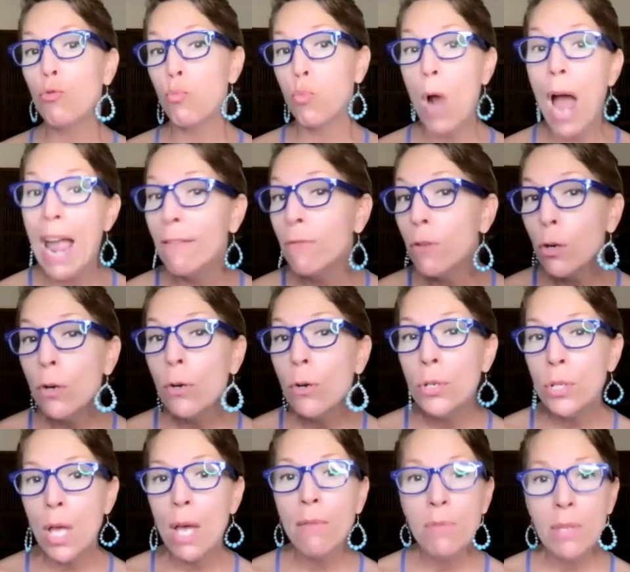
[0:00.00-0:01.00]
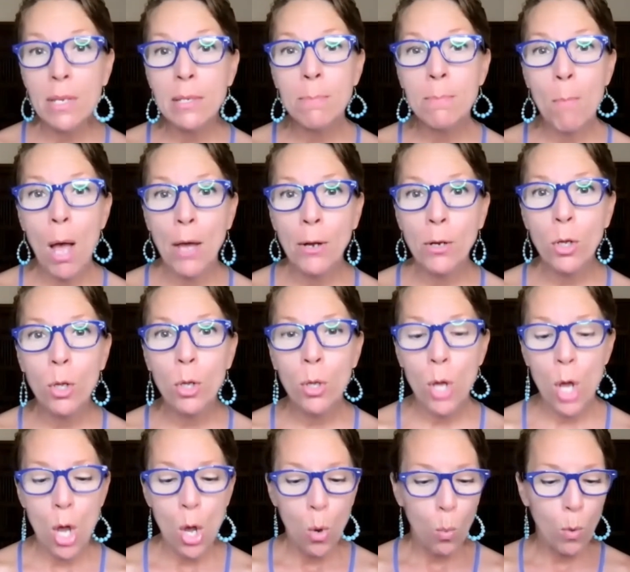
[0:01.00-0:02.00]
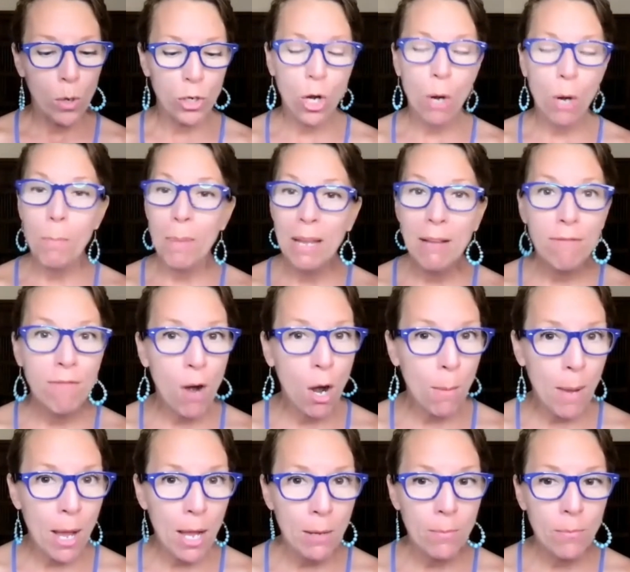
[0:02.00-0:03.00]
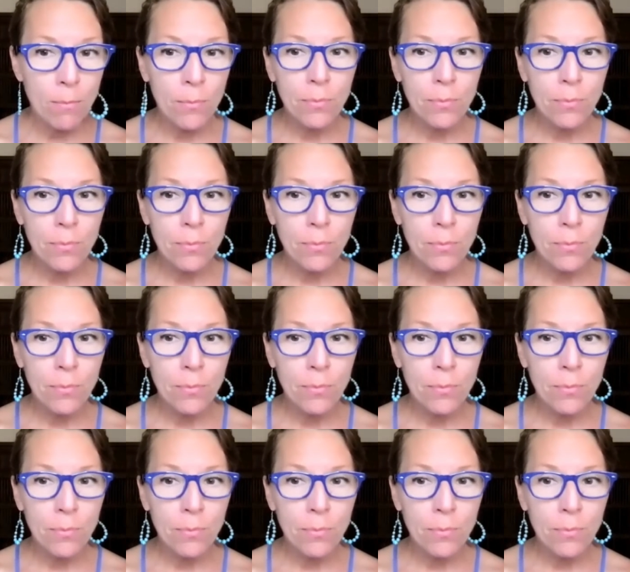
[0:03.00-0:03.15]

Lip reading: drivers of this model, which are big pharma,